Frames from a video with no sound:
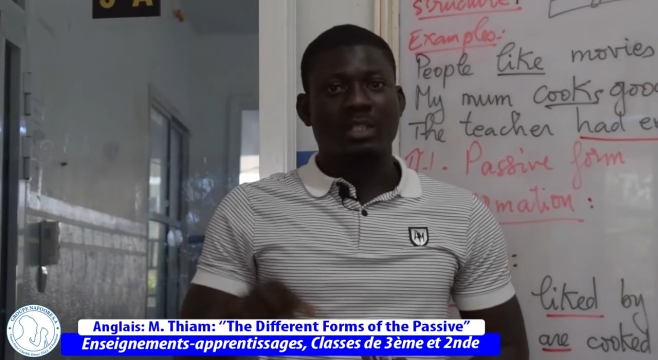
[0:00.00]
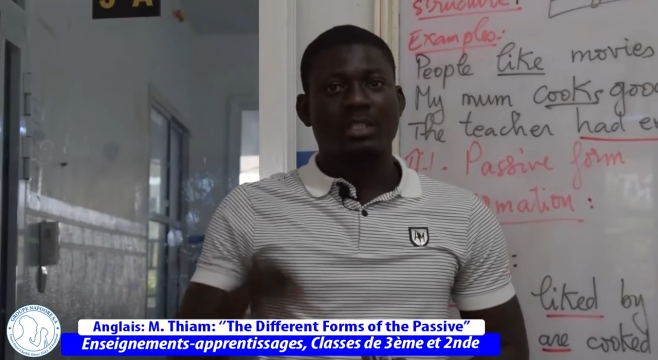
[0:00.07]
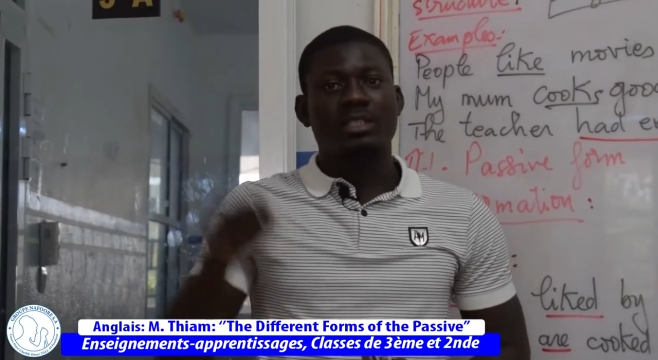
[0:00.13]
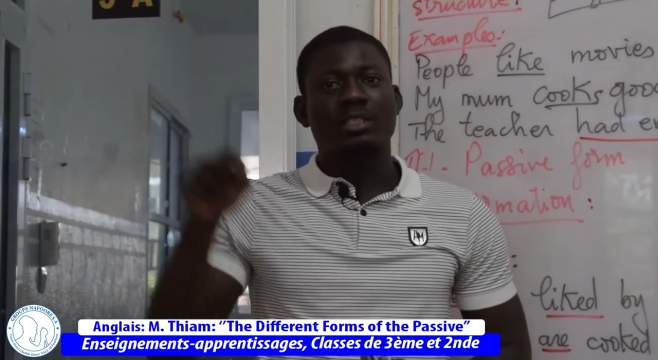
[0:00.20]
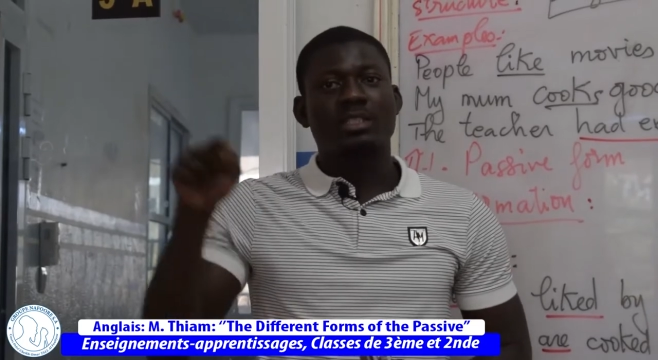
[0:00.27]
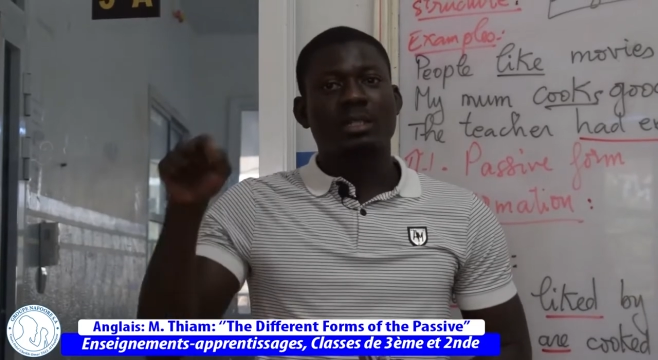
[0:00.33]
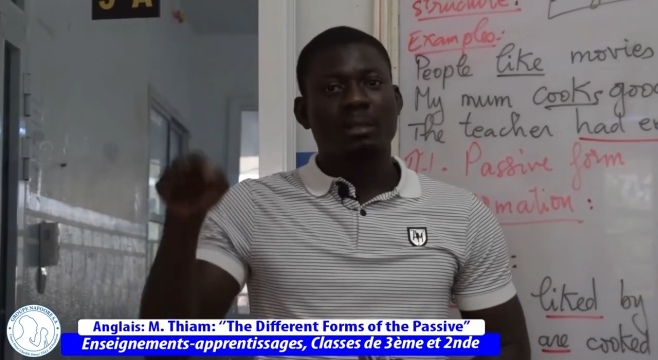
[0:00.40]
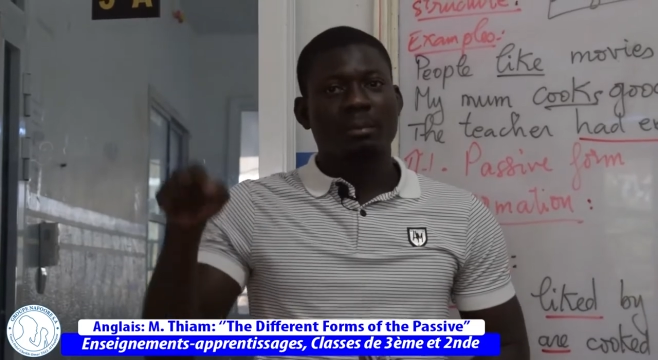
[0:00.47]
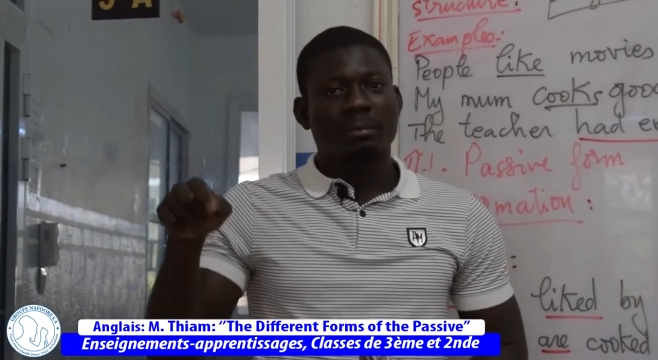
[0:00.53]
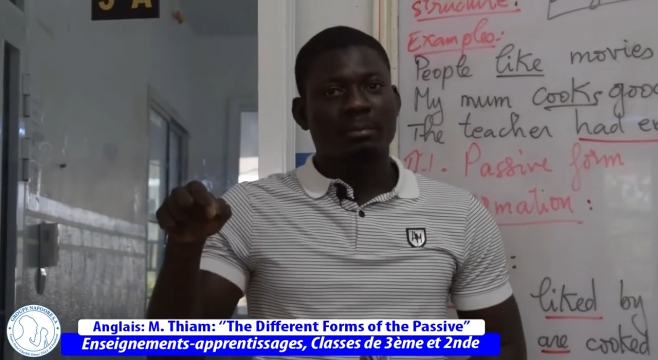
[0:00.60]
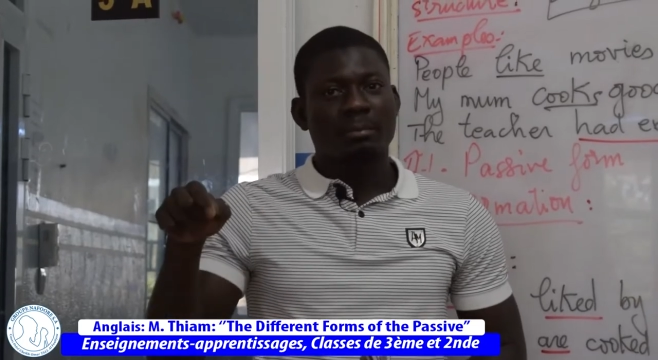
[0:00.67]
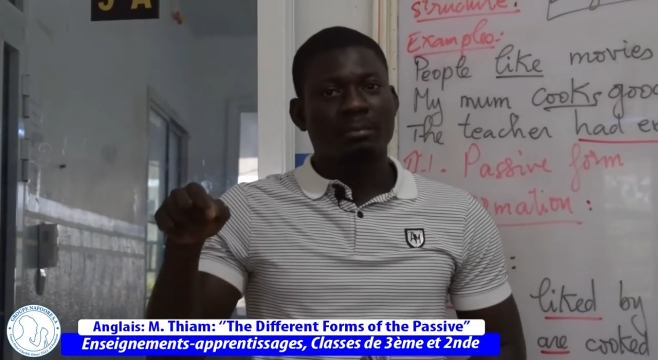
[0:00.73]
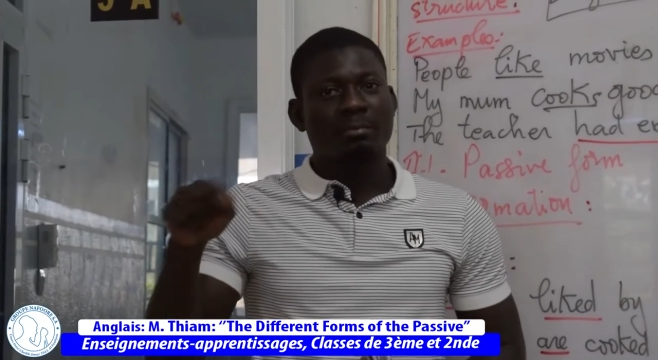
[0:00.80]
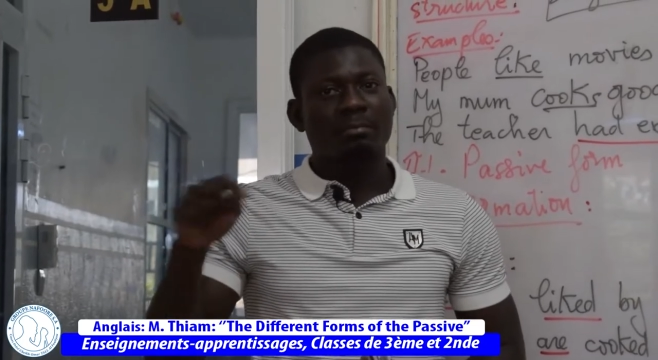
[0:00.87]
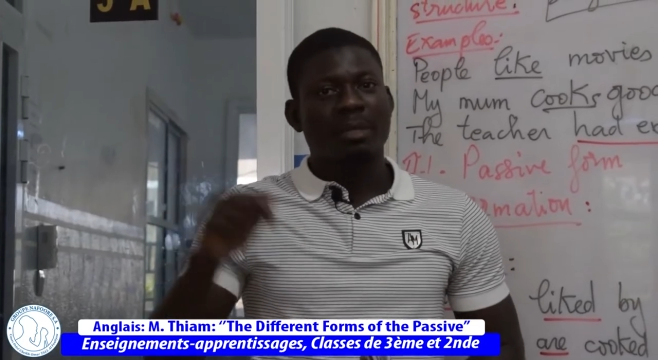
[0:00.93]
its
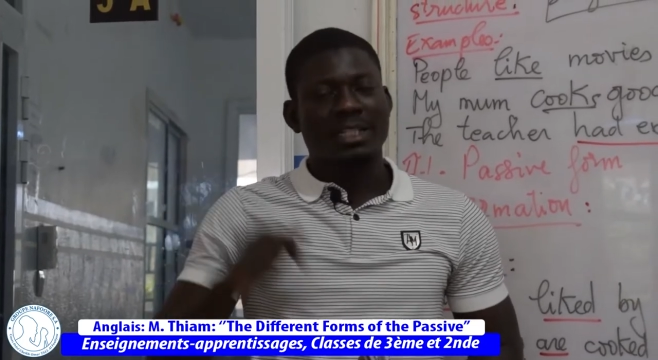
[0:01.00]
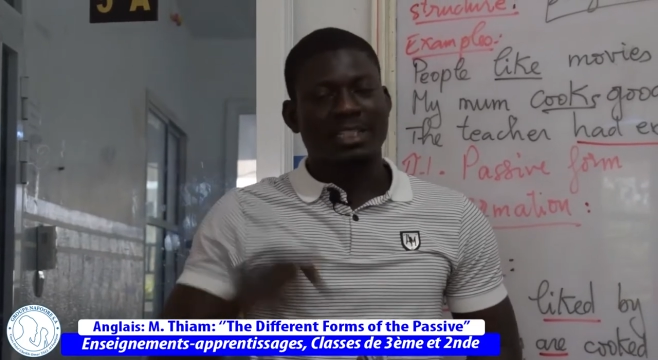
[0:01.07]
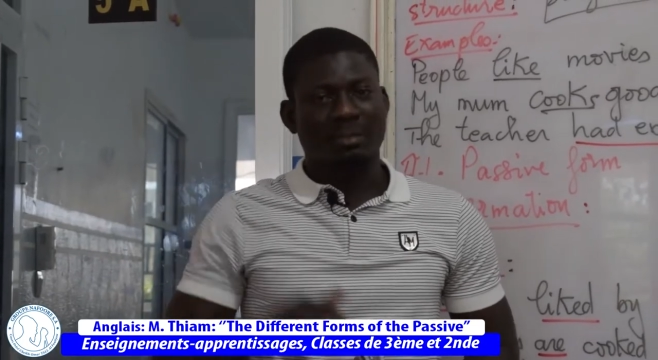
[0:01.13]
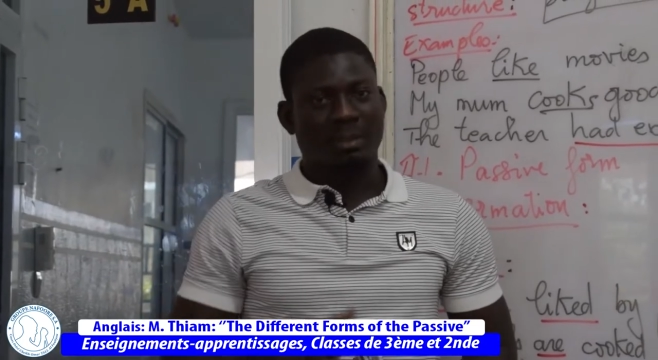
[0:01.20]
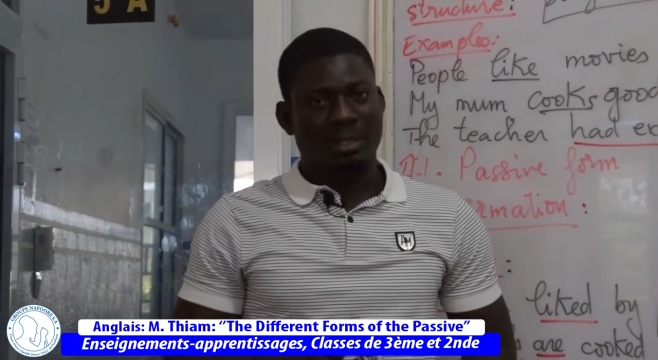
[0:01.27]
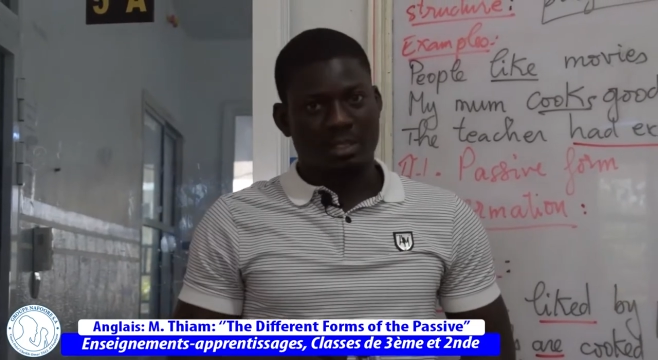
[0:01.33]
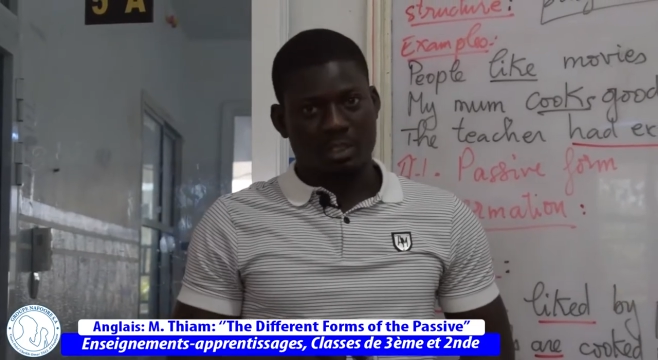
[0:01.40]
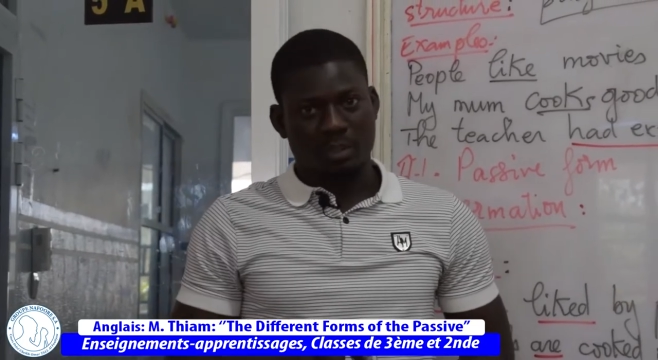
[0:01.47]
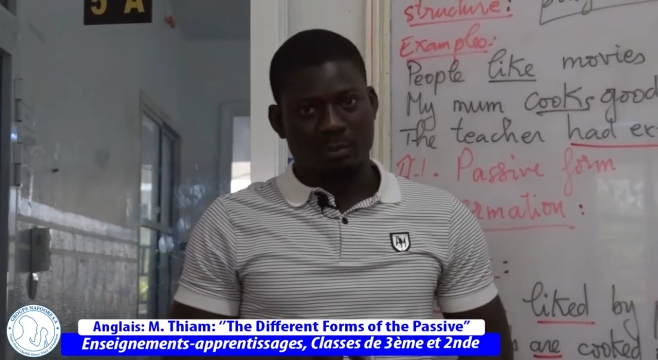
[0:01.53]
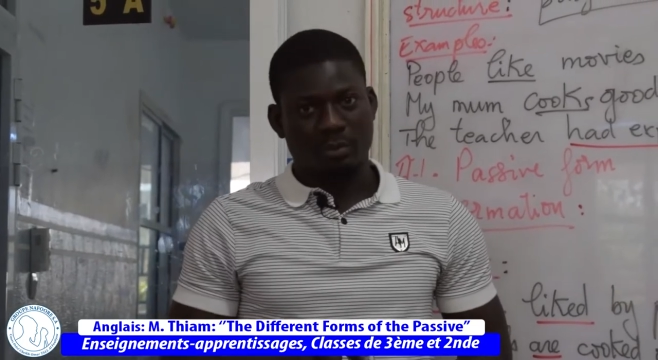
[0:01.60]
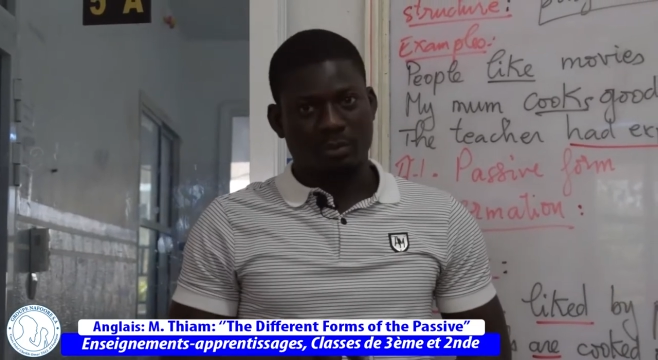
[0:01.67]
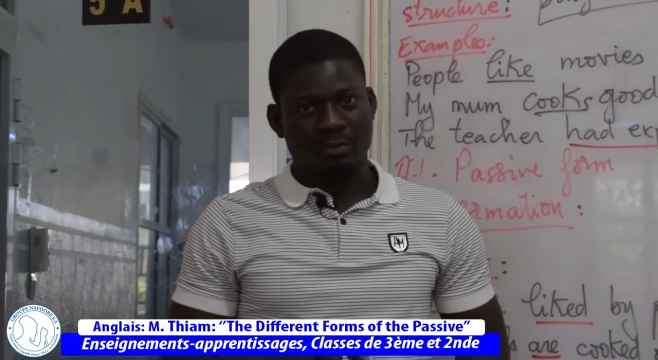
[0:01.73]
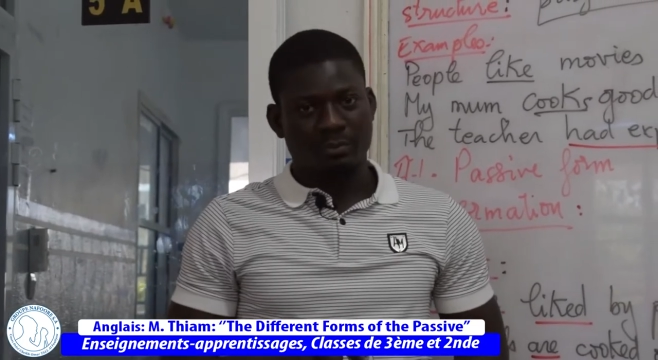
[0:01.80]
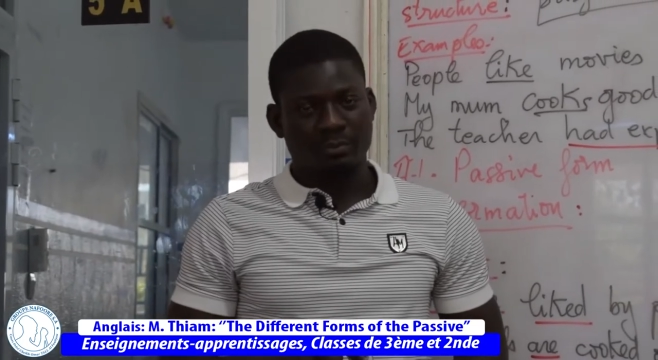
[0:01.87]
past participle.